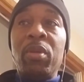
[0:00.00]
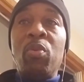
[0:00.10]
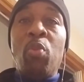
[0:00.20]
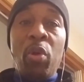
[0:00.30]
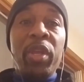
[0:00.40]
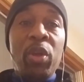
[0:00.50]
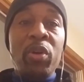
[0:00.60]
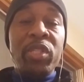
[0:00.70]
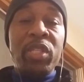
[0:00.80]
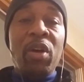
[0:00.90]
working
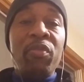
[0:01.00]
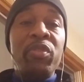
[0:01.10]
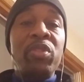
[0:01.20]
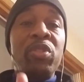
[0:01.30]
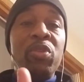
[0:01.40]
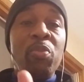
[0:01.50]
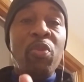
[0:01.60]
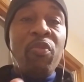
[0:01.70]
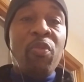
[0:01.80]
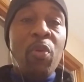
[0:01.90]
on self to
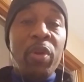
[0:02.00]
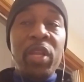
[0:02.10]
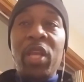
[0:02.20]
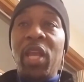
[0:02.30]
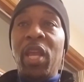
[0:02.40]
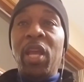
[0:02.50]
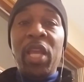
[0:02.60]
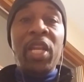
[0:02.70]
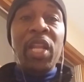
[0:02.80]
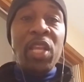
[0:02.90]
move forward
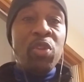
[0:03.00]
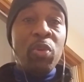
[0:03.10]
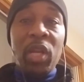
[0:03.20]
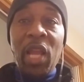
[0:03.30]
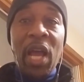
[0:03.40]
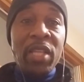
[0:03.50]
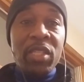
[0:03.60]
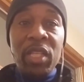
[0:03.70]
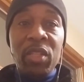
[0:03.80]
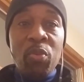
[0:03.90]
in it and
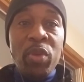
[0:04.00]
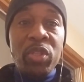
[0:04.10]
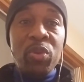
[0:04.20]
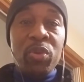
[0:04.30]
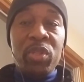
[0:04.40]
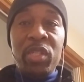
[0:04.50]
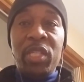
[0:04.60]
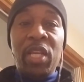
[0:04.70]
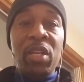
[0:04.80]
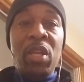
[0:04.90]
utilizing the resources
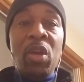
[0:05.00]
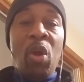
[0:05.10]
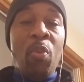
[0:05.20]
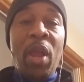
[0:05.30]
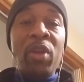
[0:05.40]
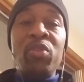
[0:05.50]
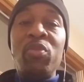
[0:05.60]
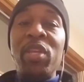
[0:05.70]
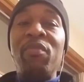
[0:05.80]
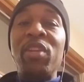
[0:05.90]
that are around you,
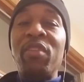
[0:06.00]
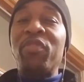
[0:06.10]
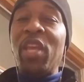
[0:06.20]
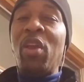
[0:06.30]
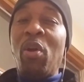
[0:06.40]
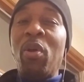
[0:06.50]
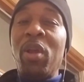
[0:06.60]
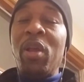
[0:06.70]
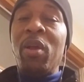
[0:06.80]
even if they are